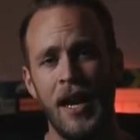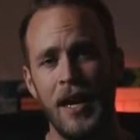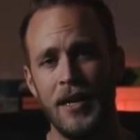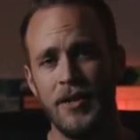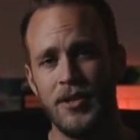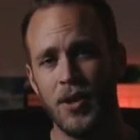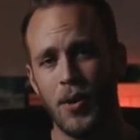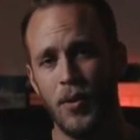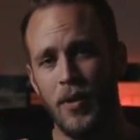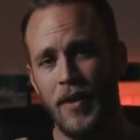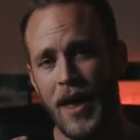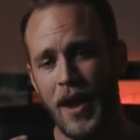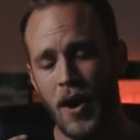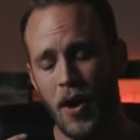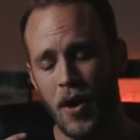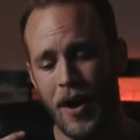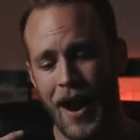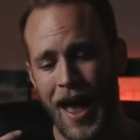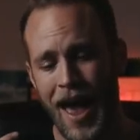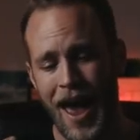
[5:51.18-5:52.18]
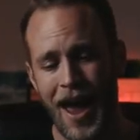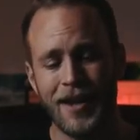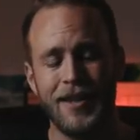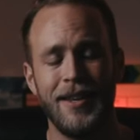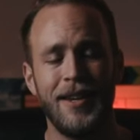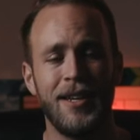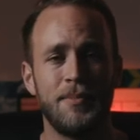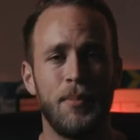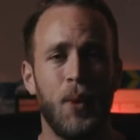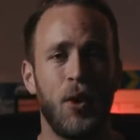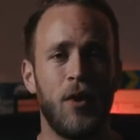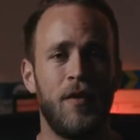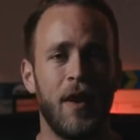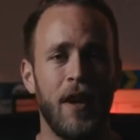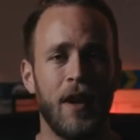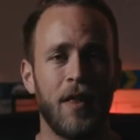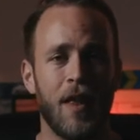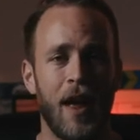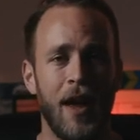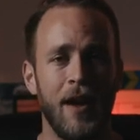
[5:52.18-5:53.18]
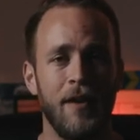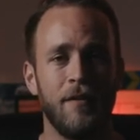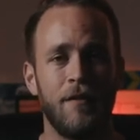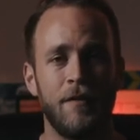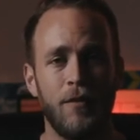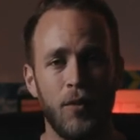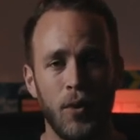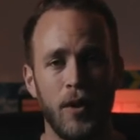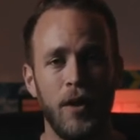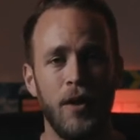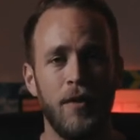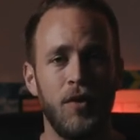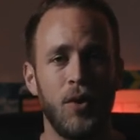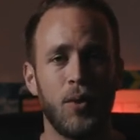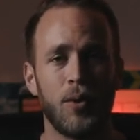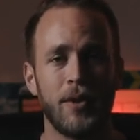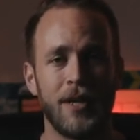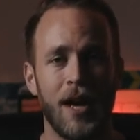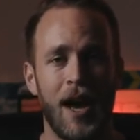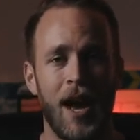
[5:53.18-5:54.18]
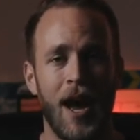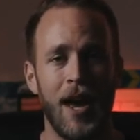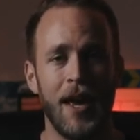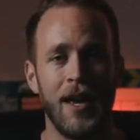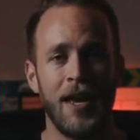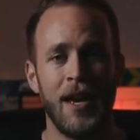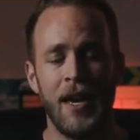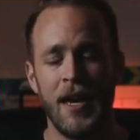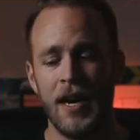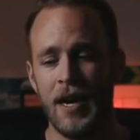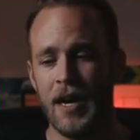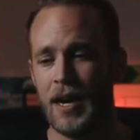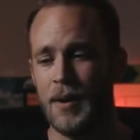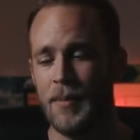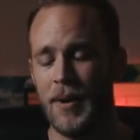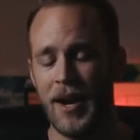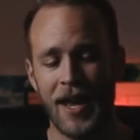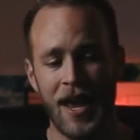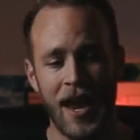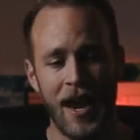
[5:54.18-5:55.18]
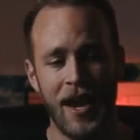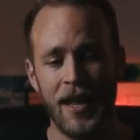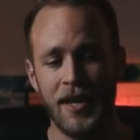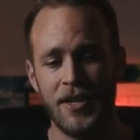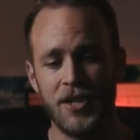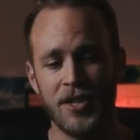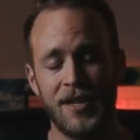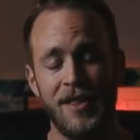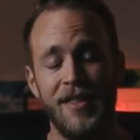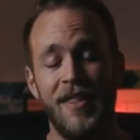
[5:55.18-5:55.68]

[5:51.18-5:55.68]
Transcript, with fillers: And so they are acting as motivating light, fooling the viewer's eye. Um, and again, it just